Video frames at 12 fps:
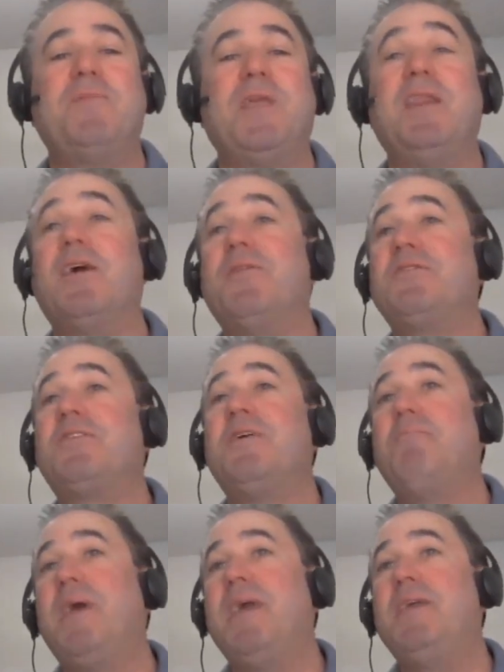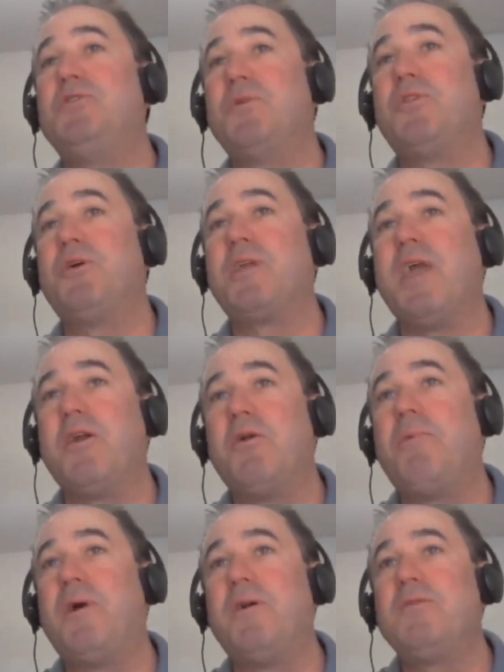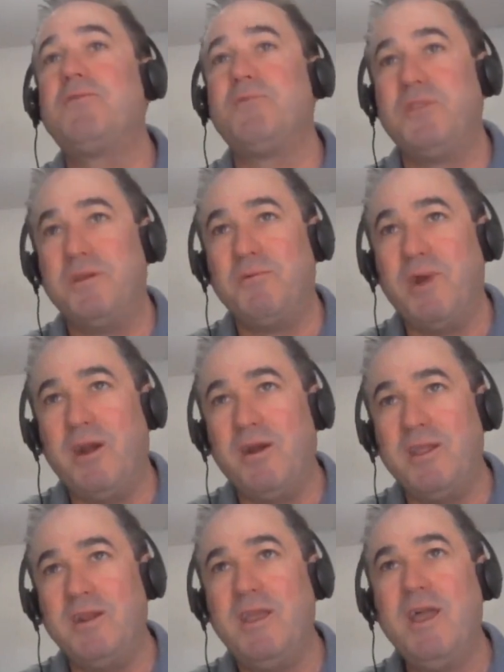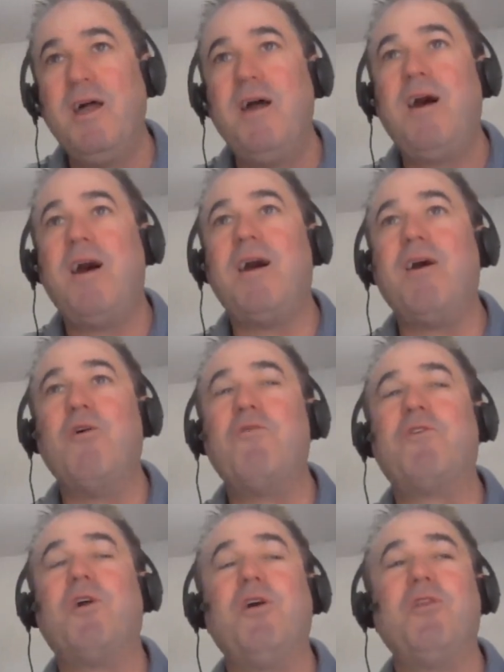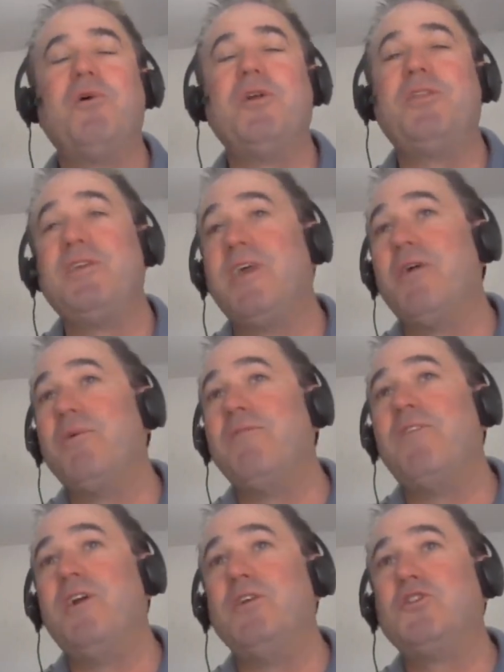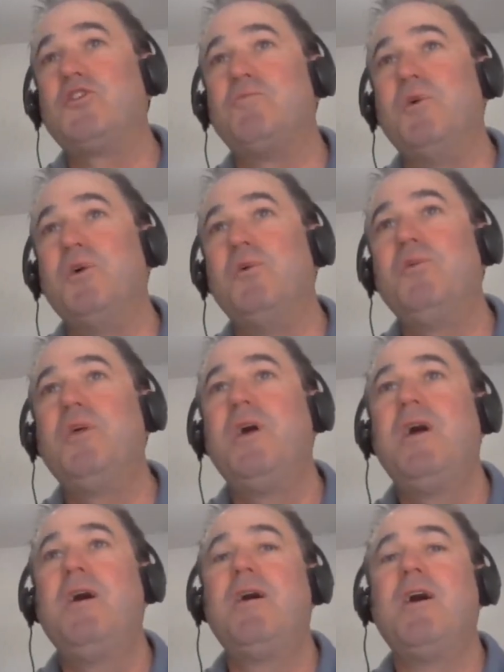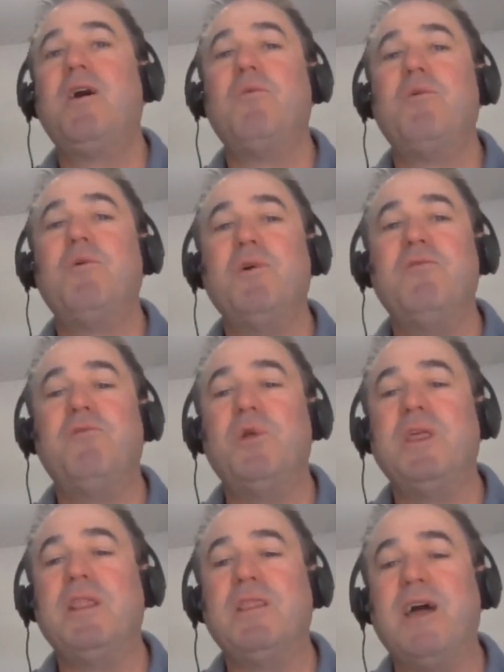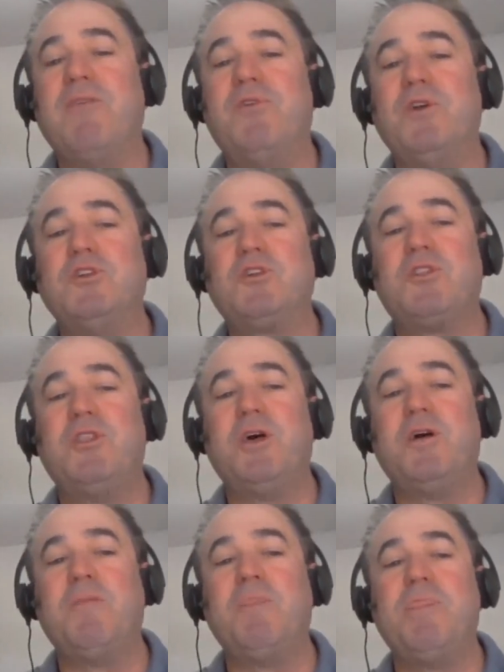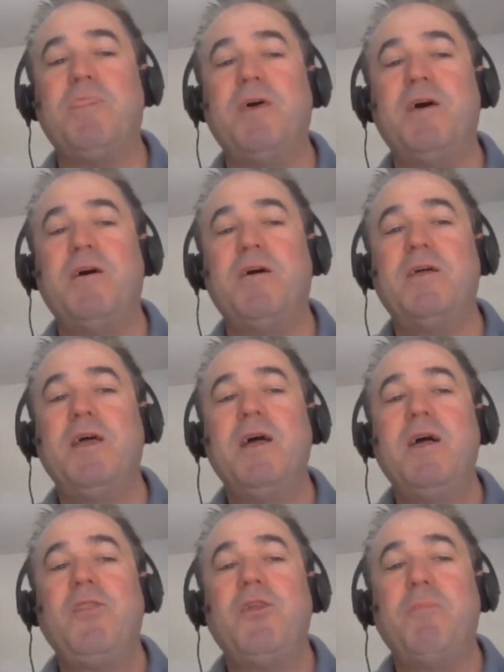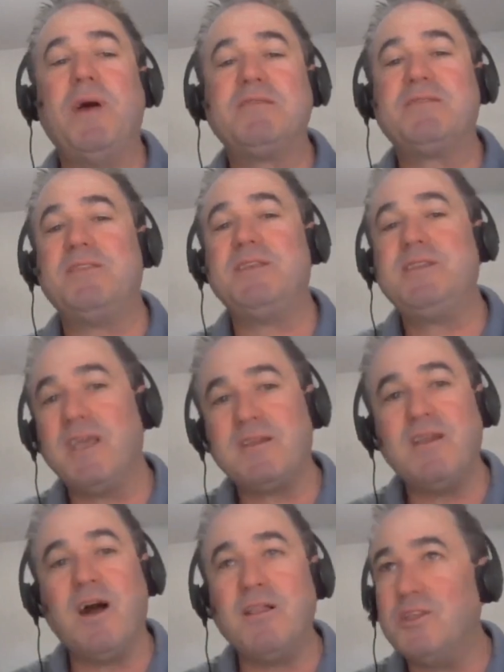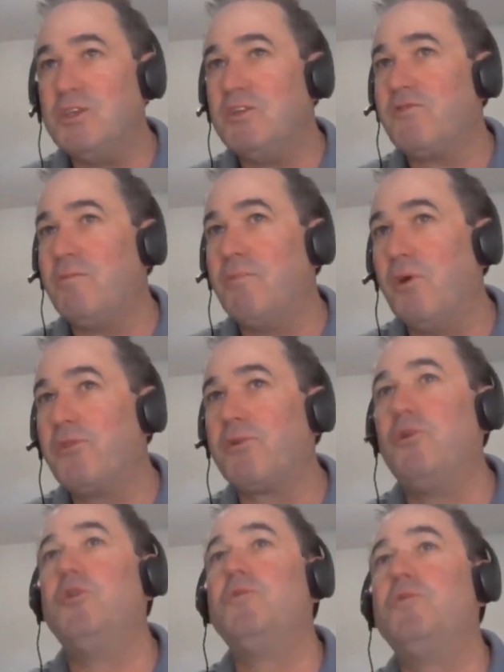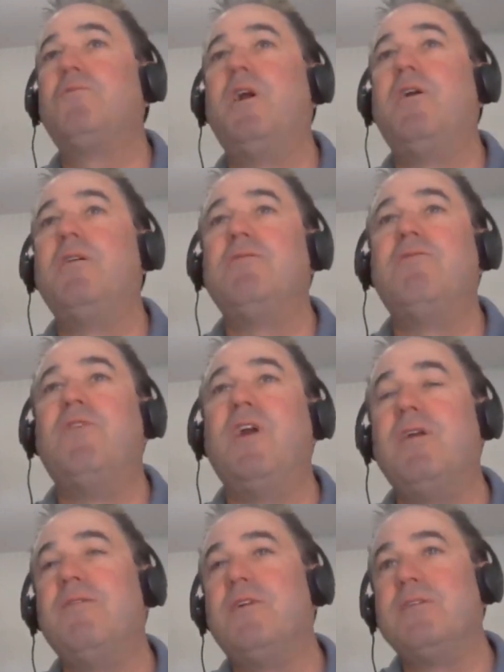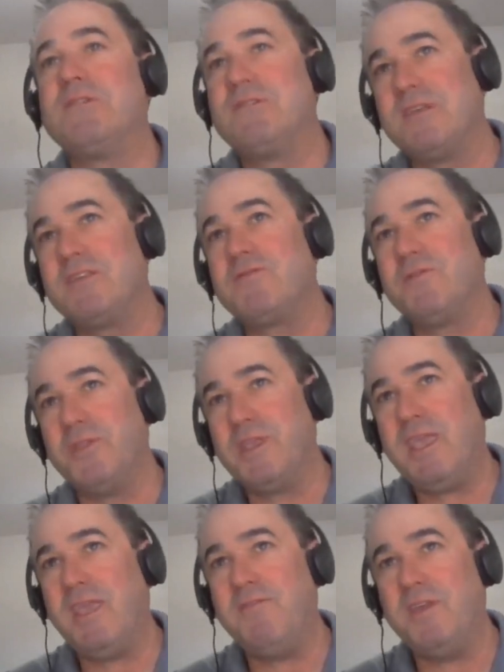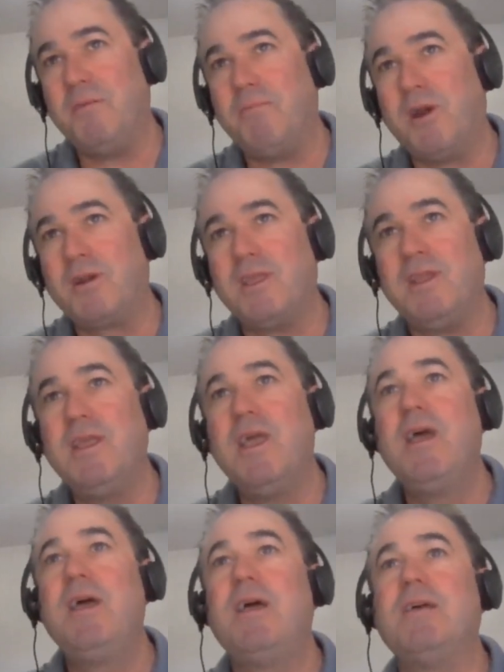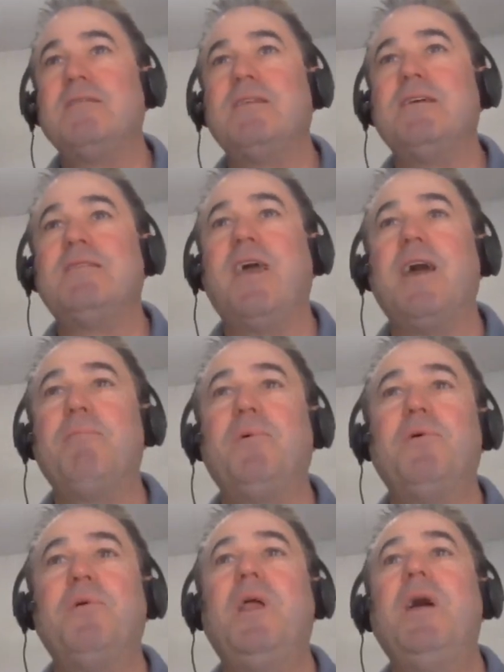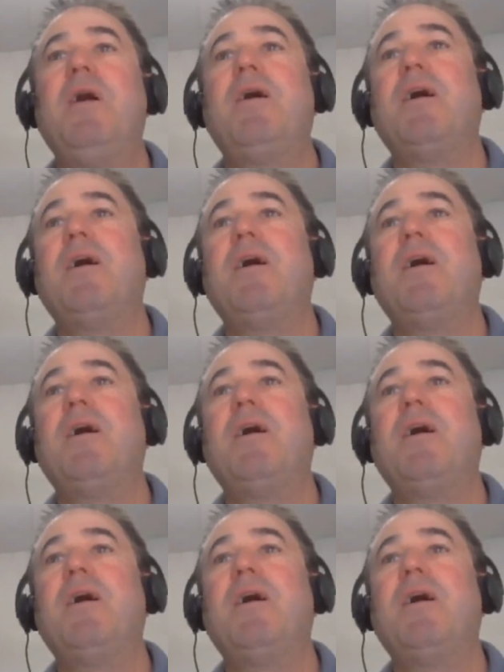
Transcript: getting on the same page with our counterparts within Raritan. Overall, though, I think that went very smooth when we've really leveraged the best of the technologies from both groups. Raritan's very, very successful in the KVM market. As an example,